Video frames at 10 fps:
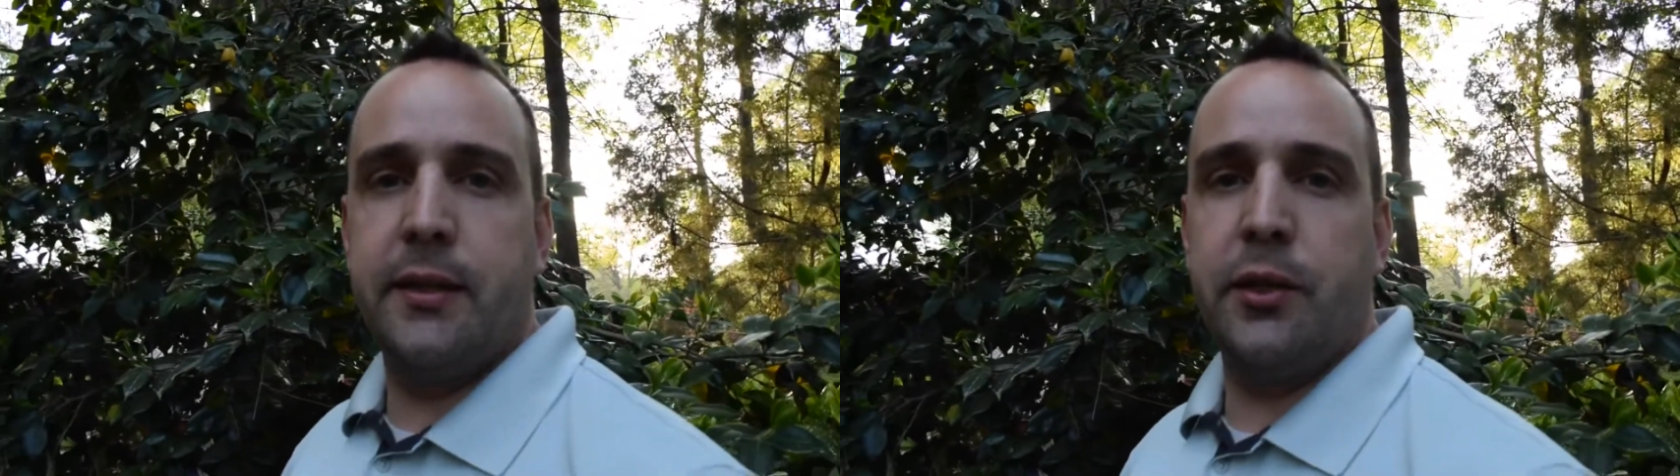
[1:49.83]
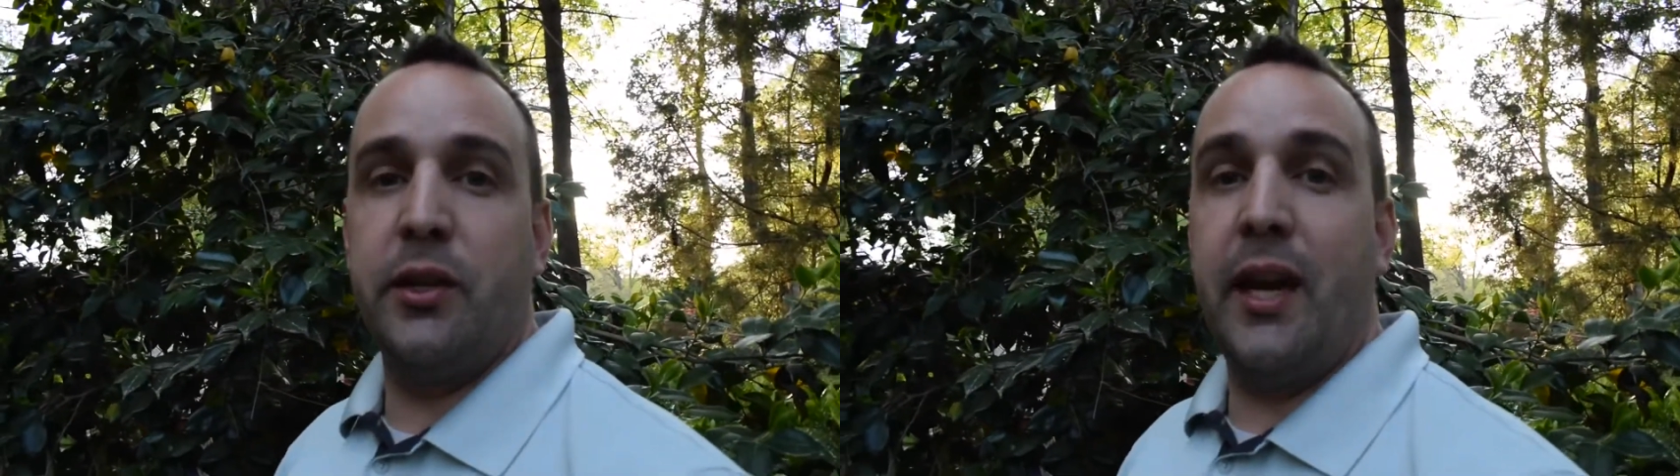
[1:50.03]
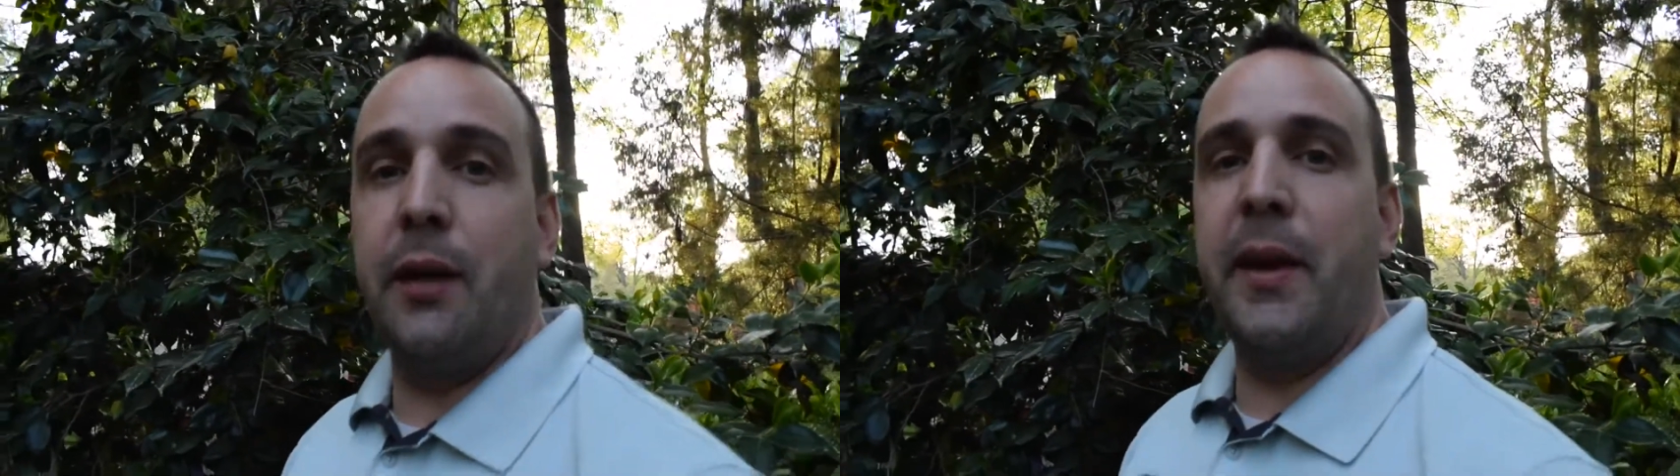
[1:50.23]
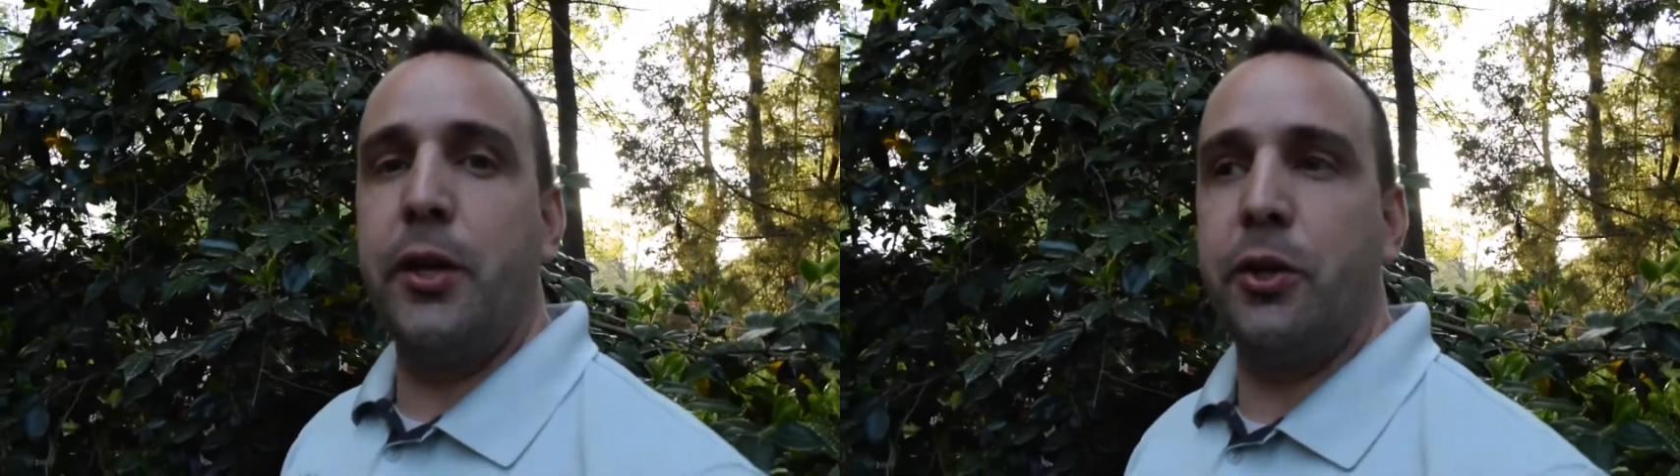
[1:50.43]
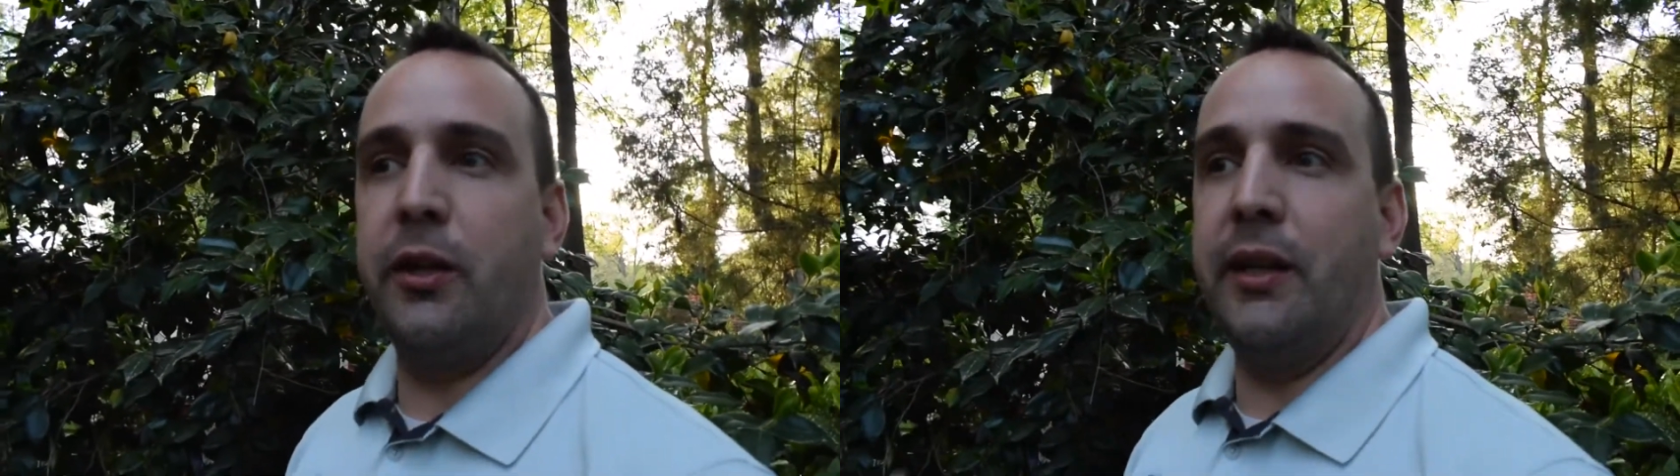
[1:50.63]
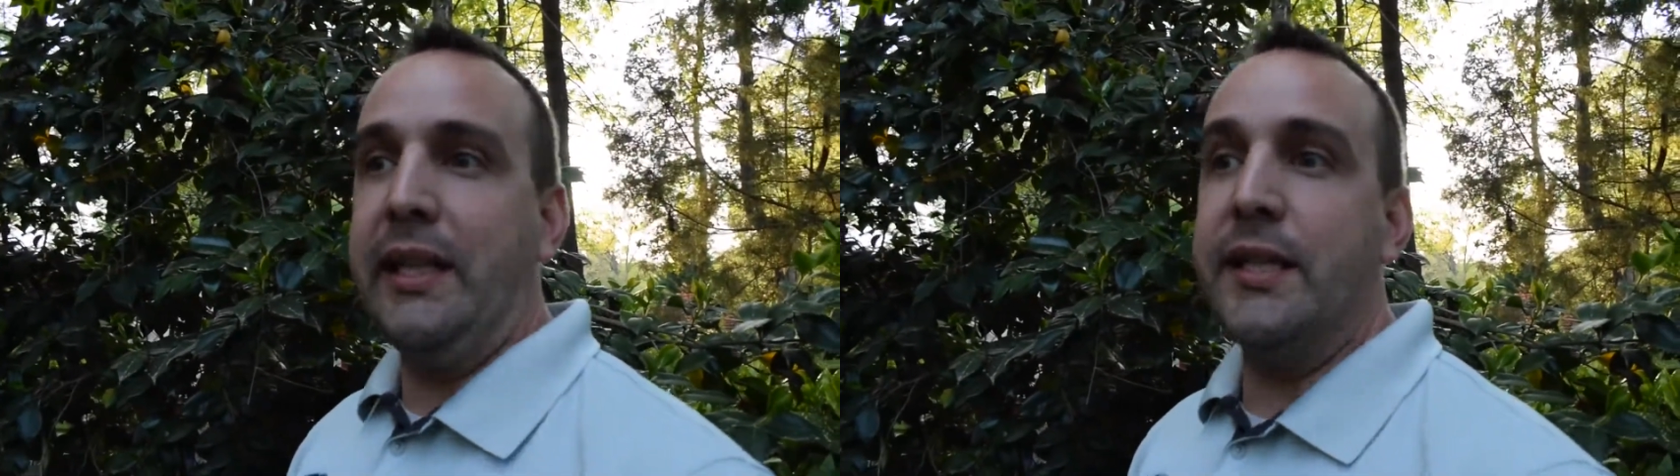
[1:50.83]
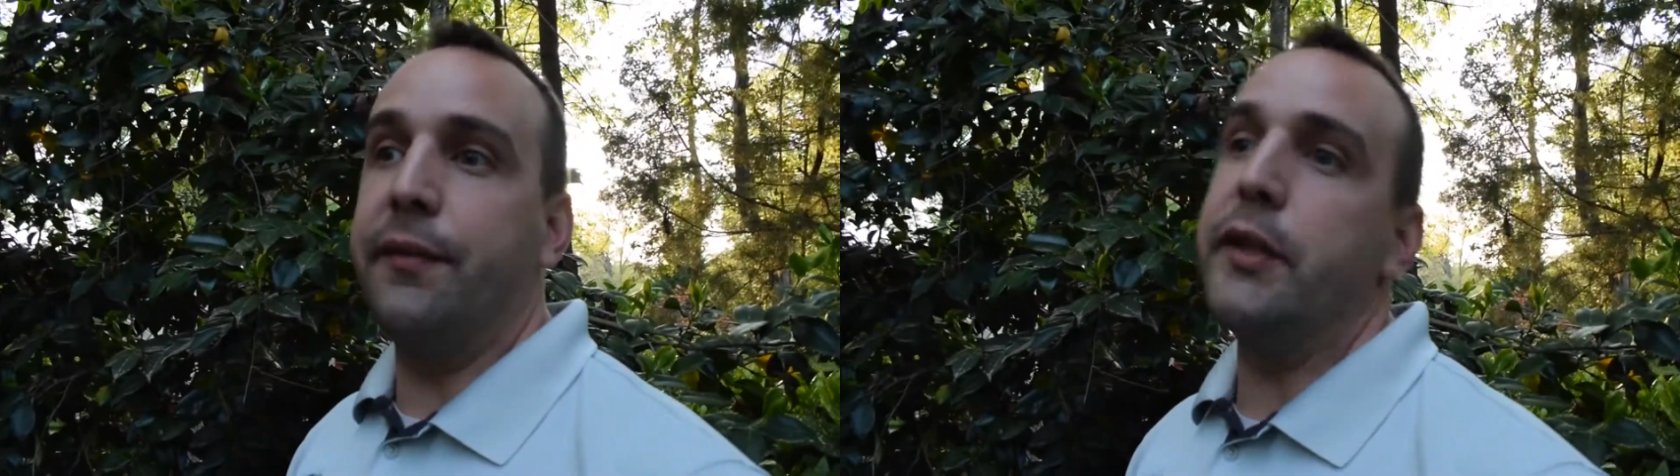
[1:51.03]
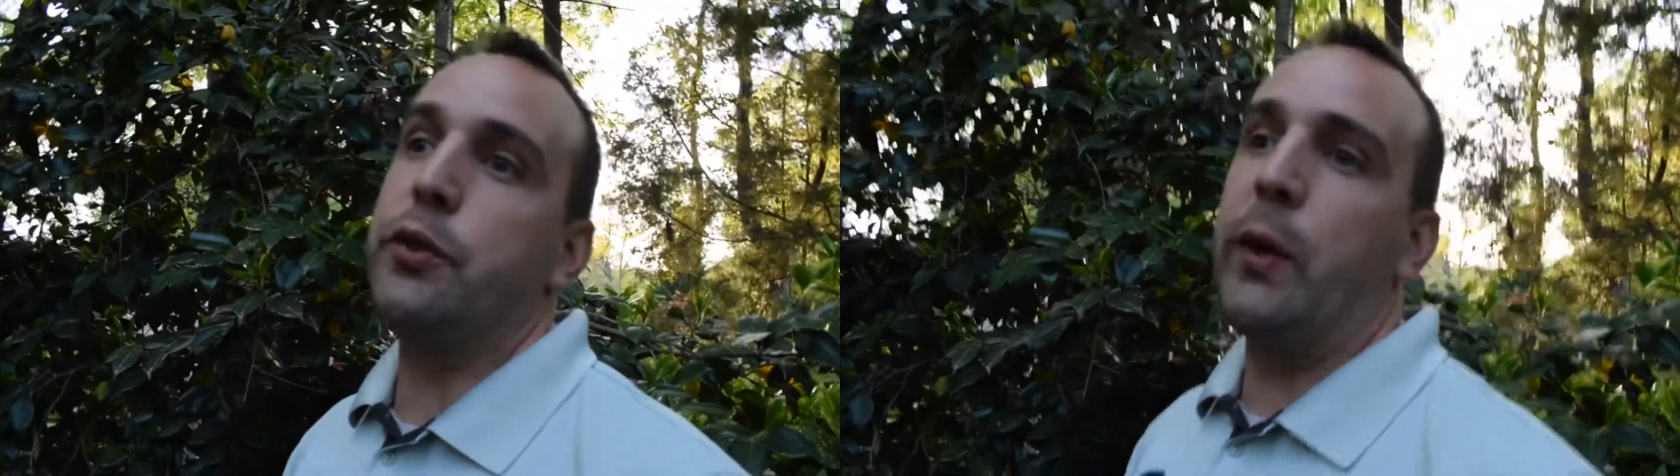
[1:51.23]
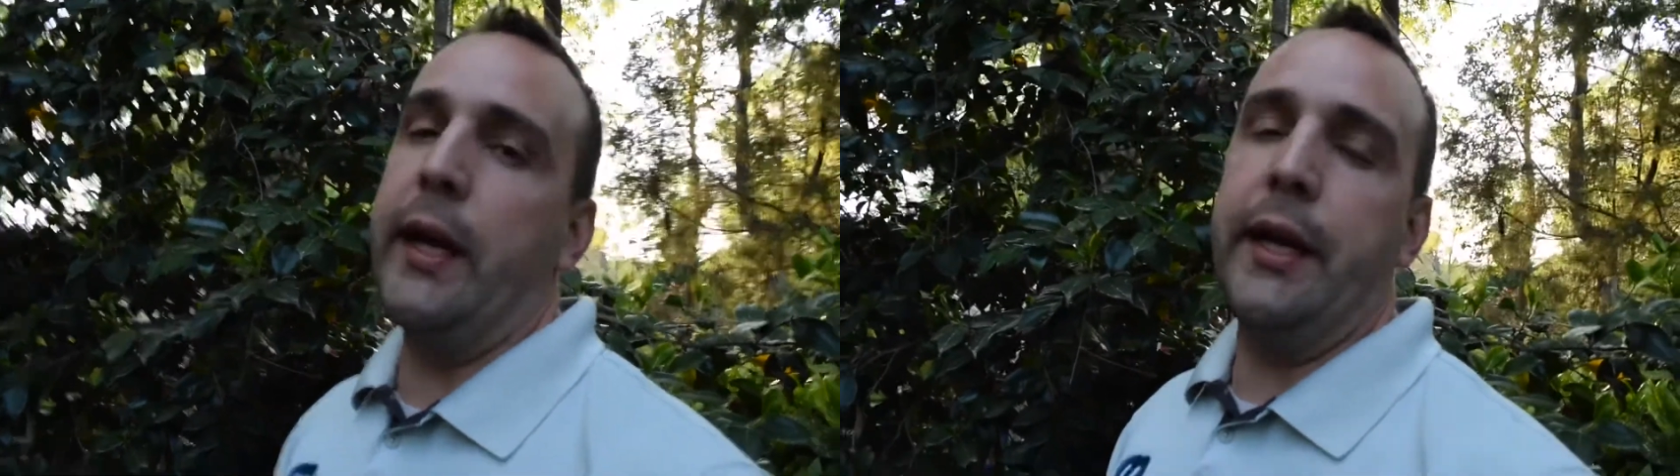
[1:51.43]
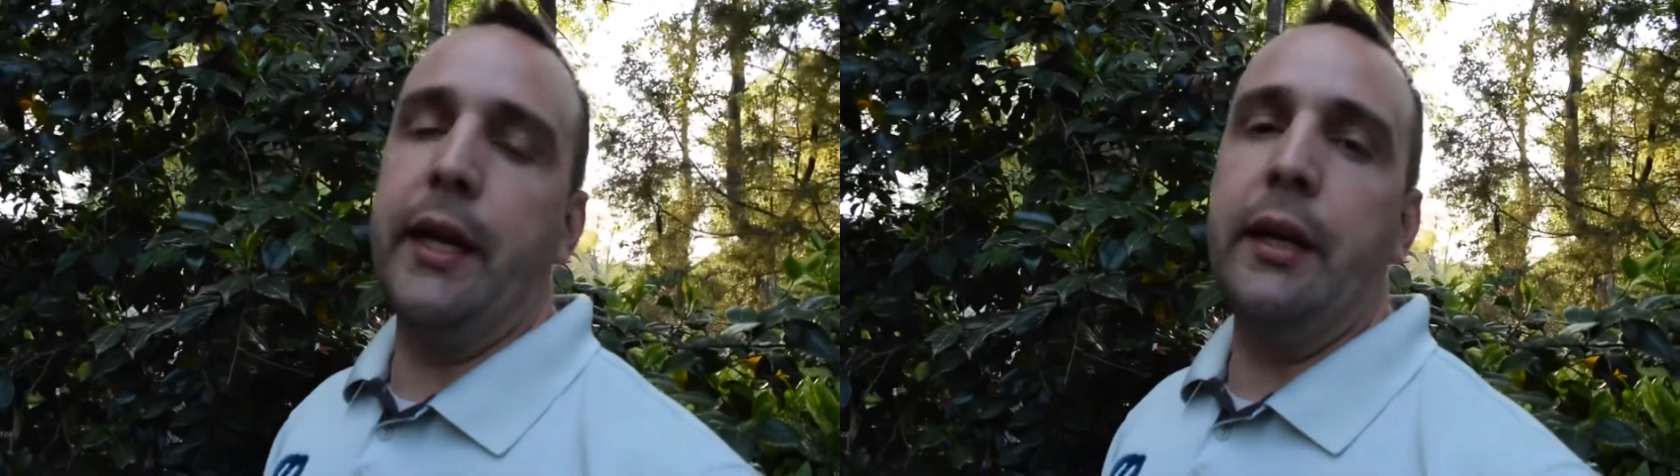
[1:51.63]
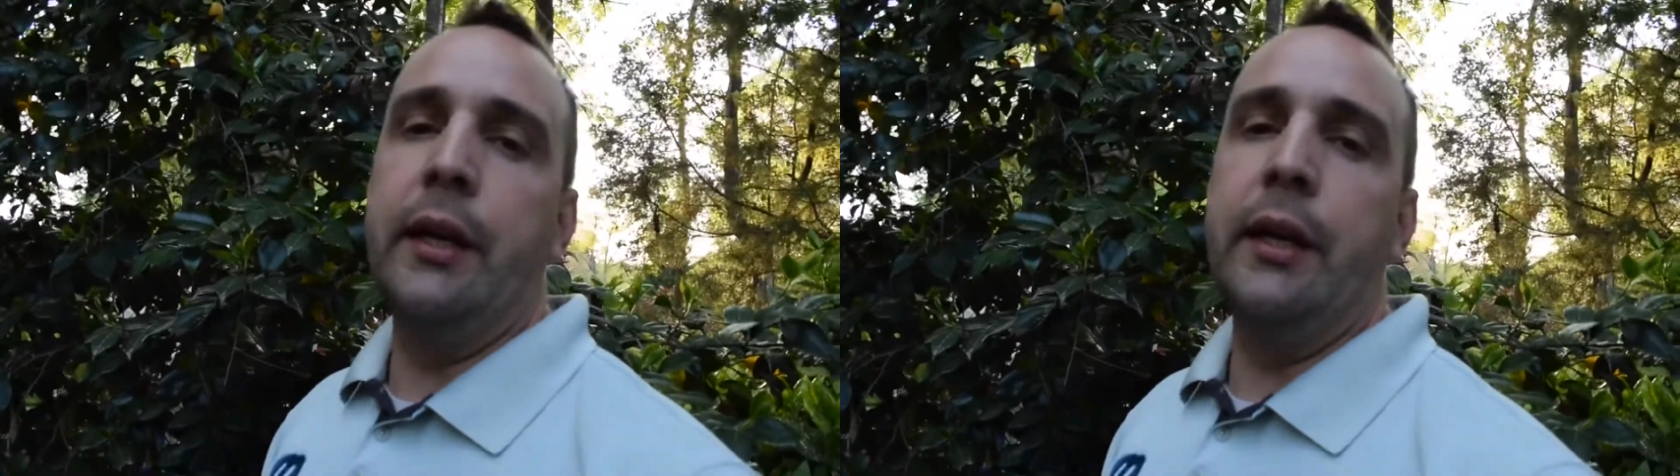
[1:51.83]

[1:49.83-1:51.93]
So you got to make sure, at least if it's raining,